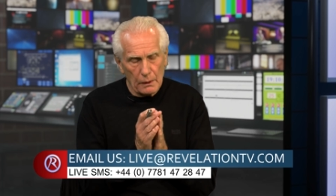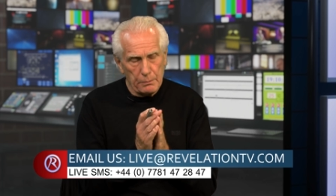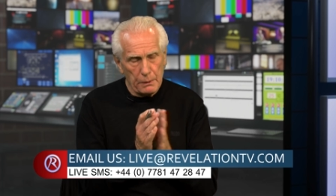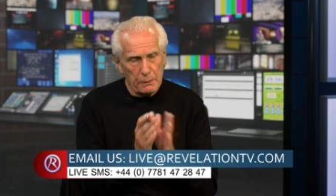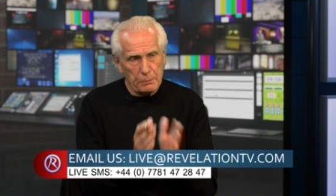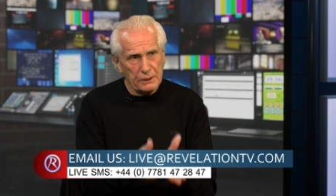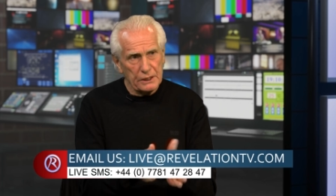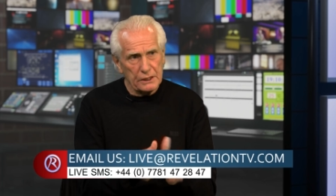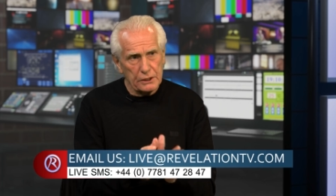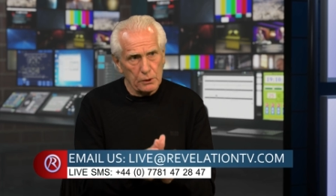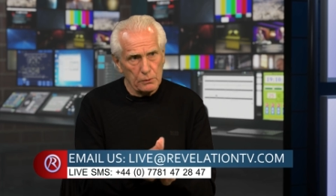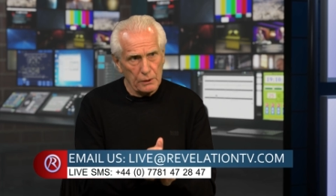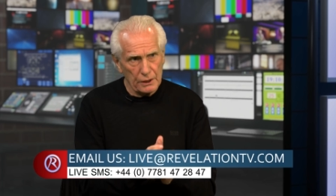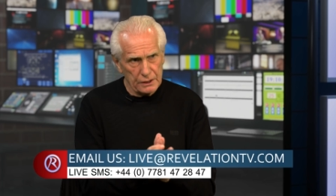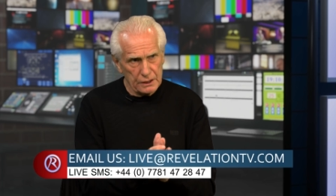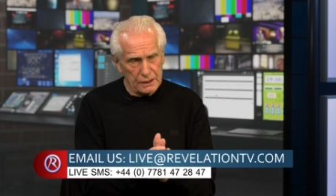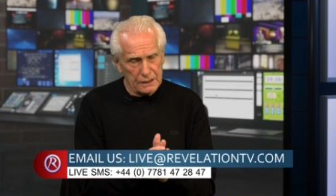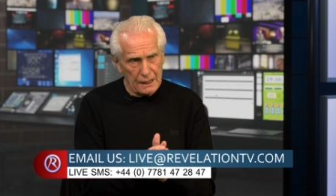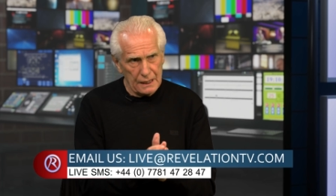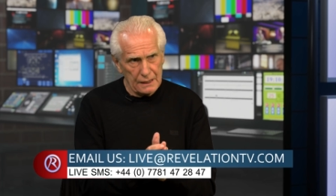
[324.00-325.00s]
people need to
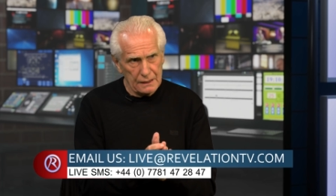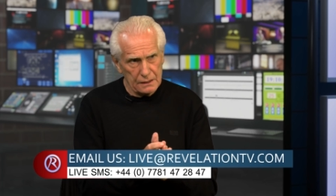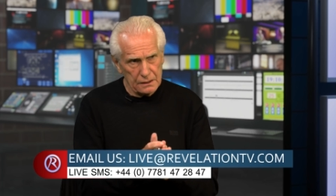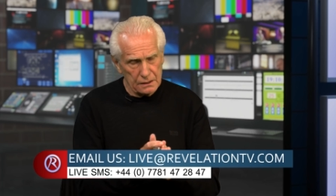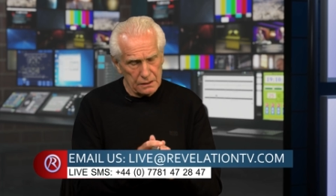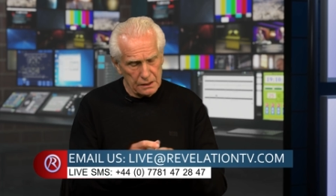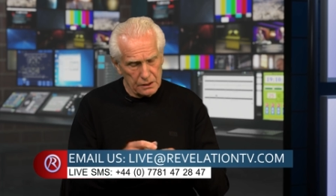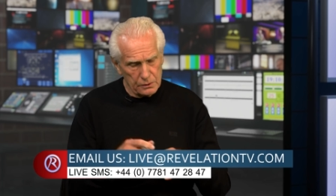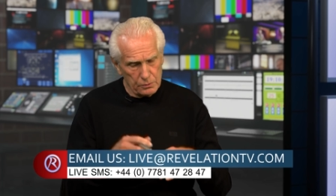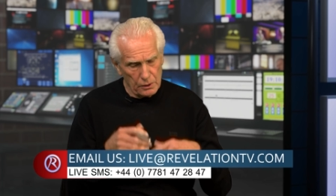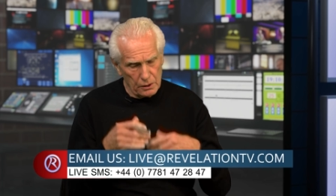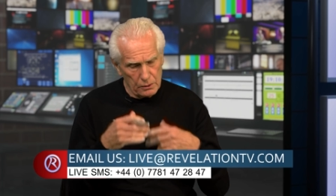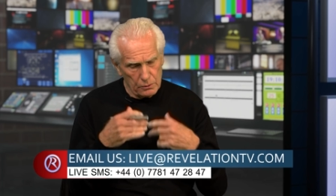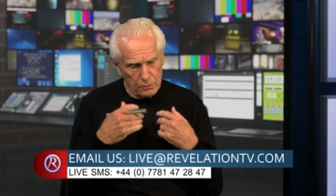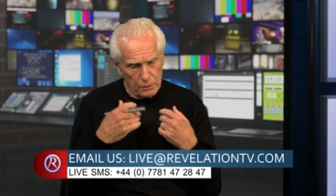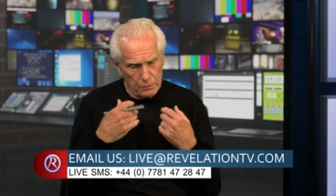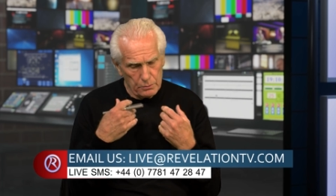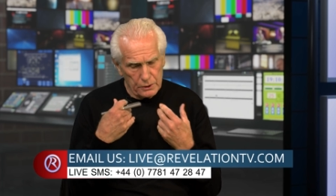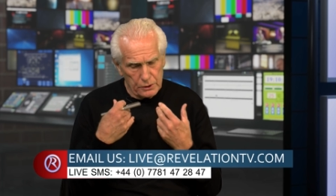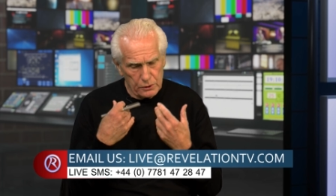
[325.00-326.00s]
understand as well
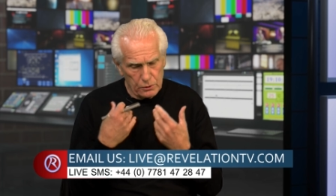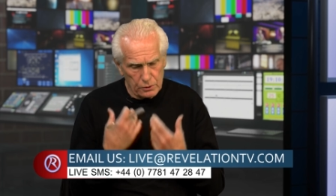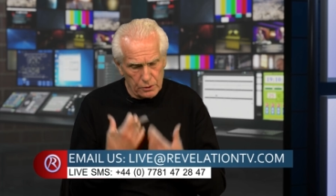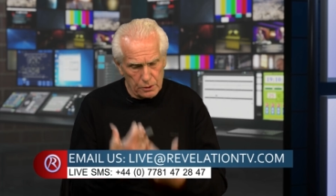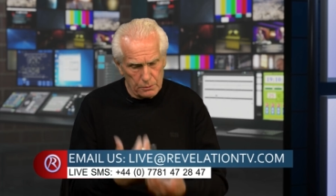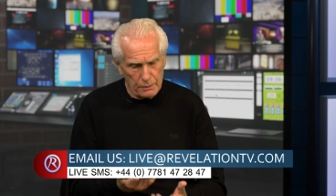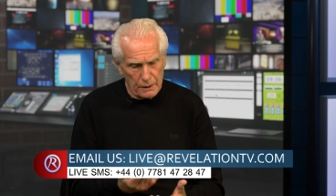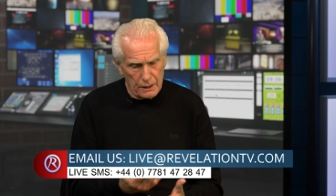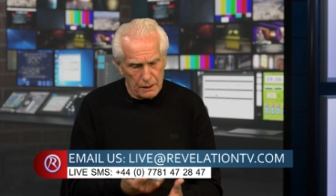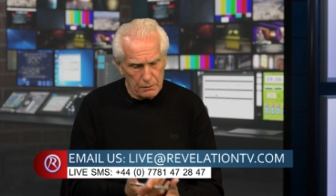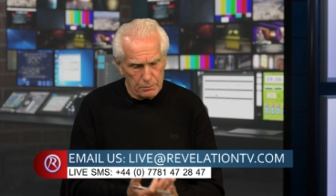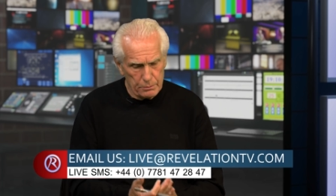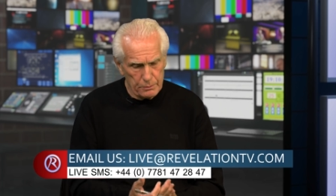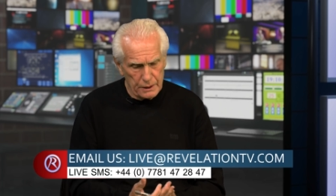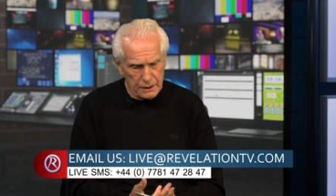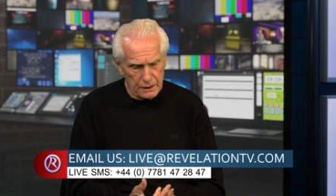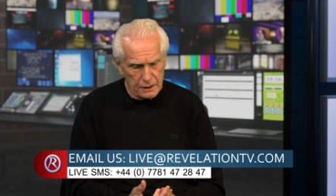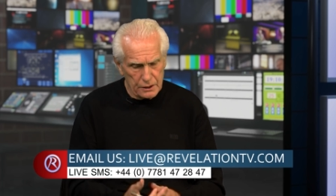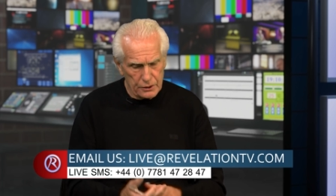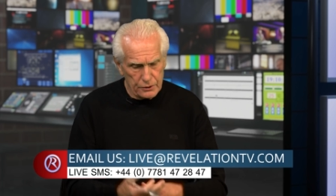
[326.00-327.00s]
when we talk about
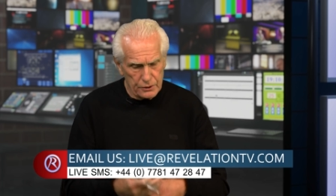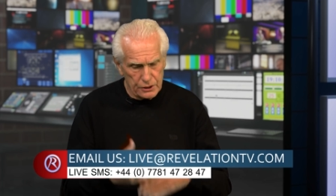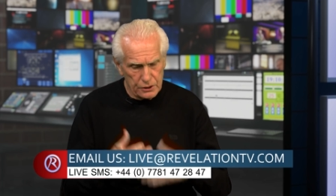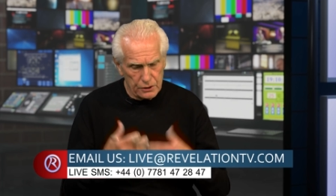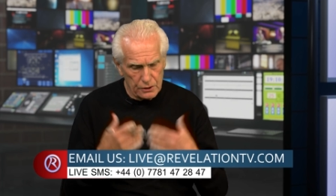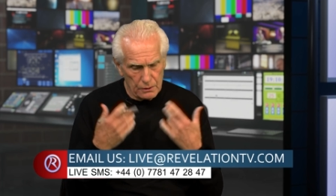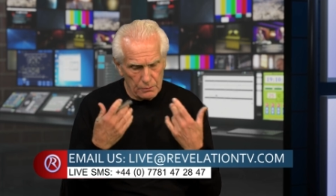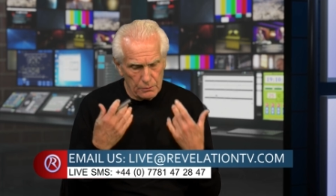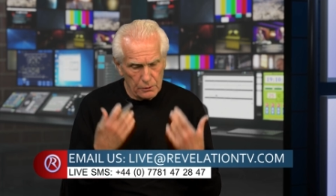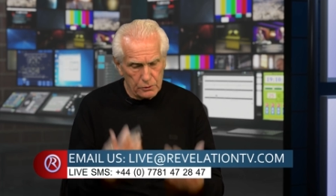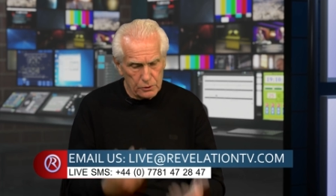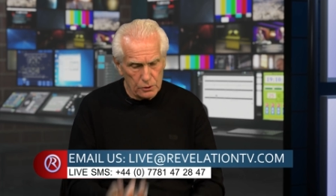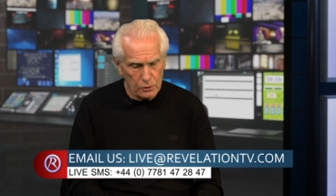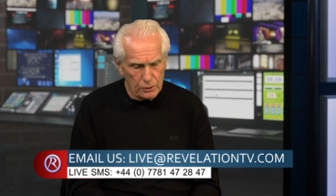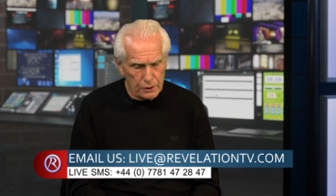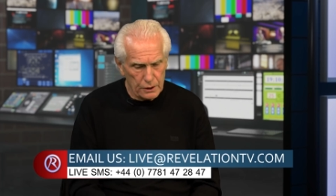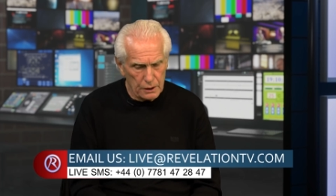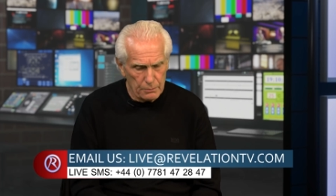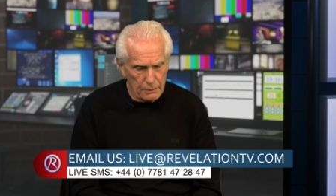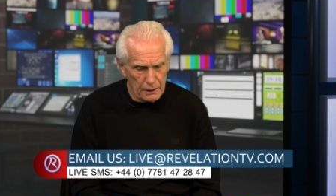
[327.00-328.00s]
being a Christian, I'm not
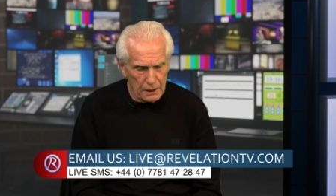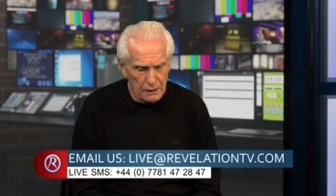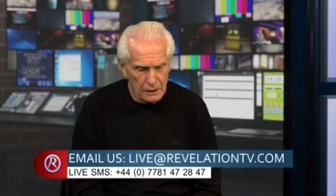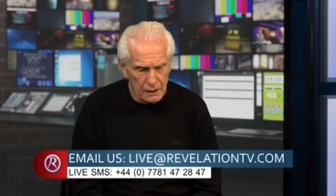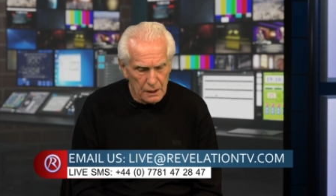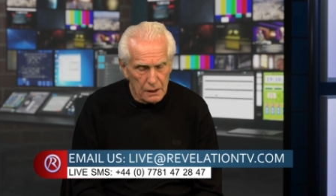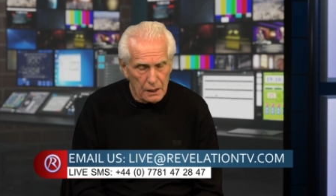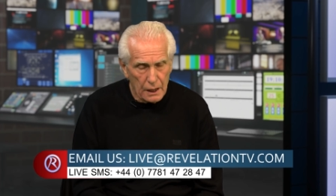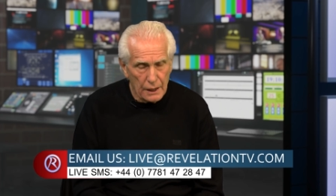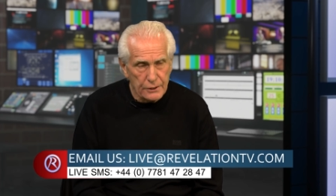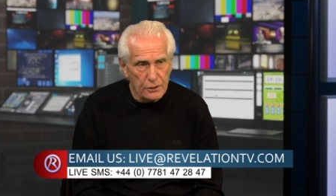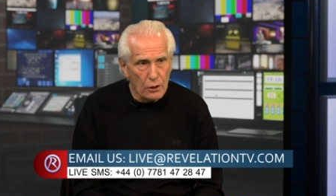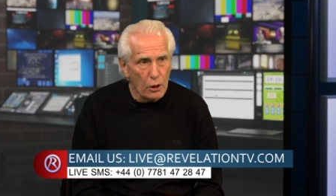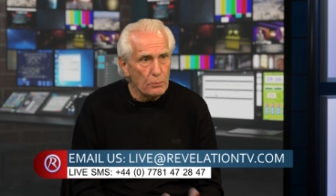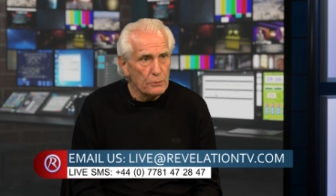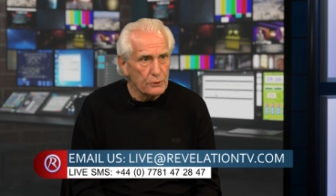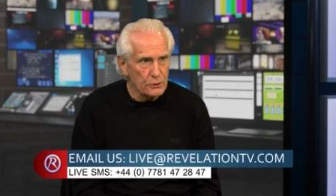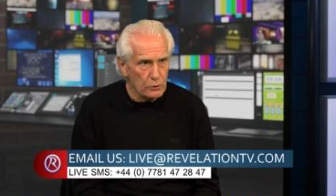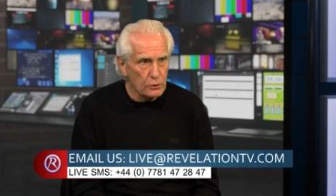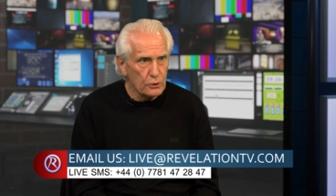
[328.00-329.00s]
talking about a
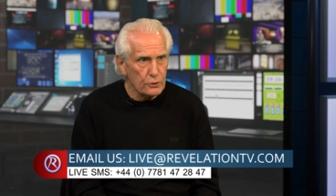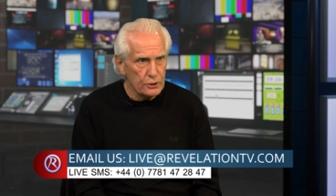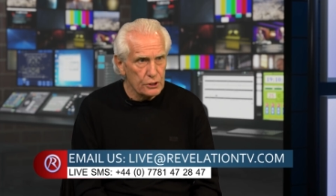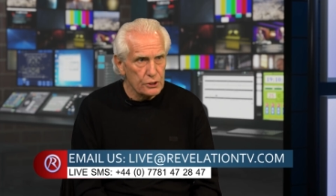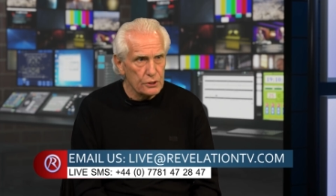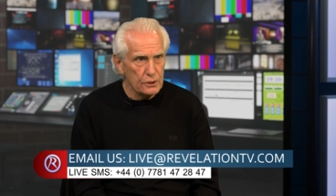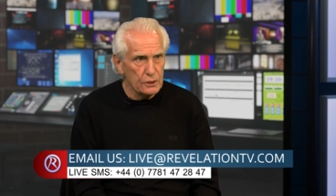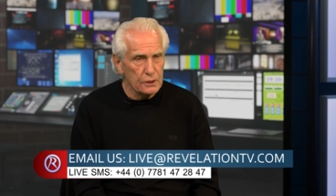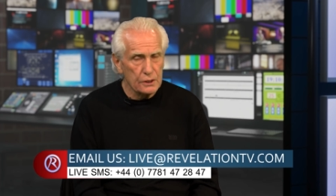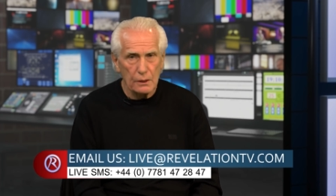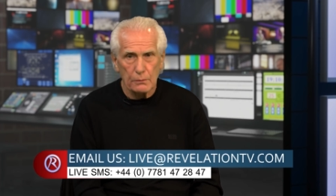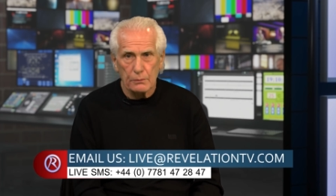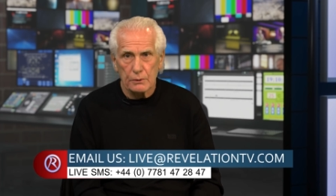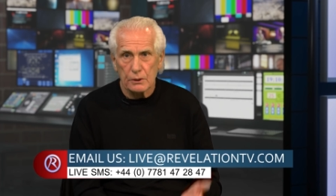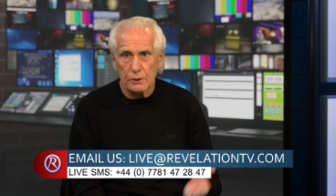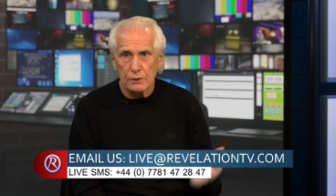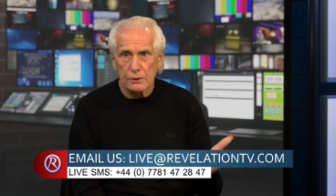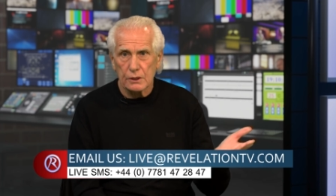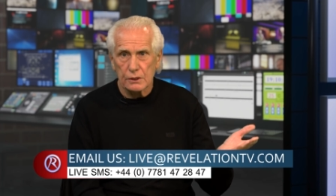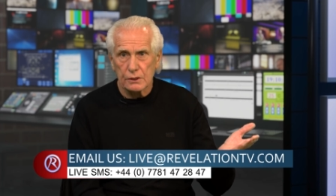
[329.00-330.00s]
nominal Christian, somebody
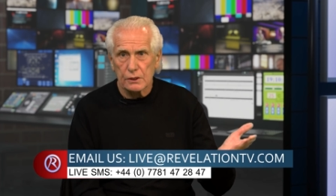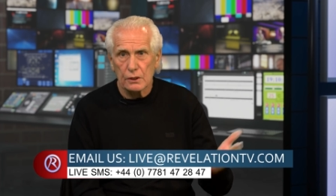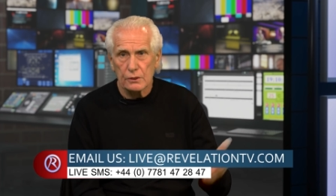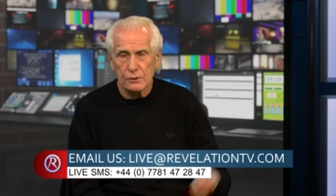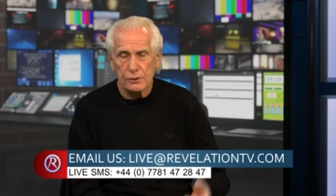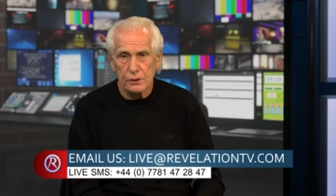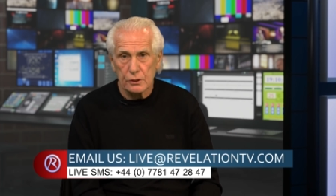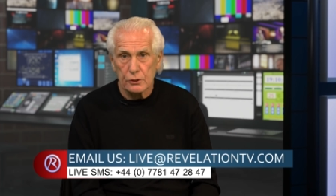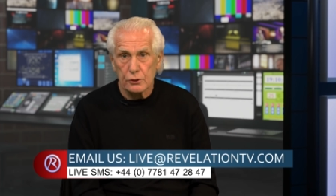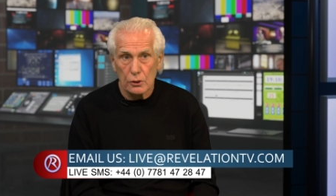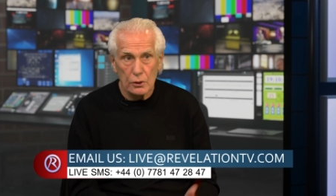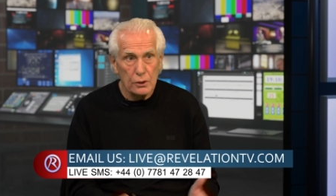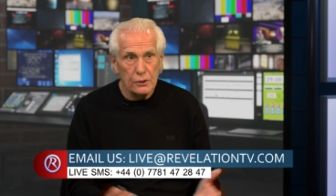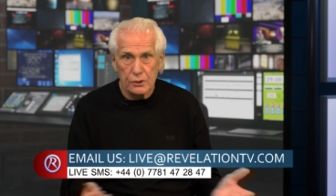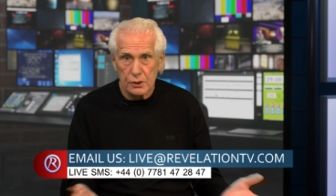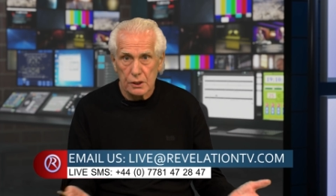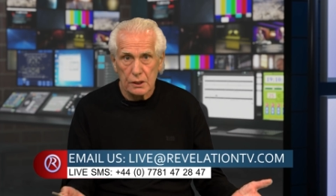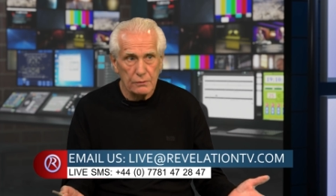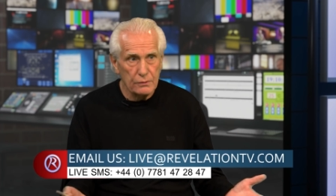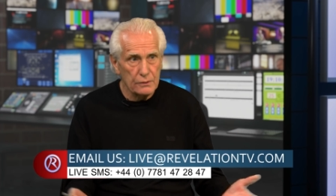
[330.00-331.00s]
who just goes to
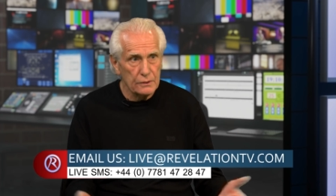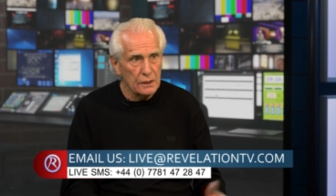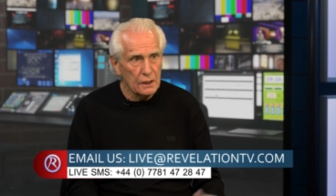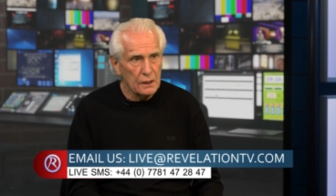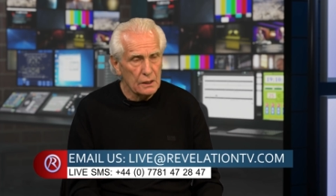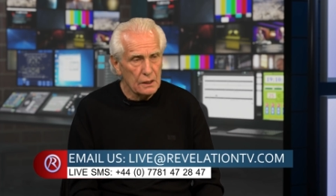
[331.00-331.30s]
church, even.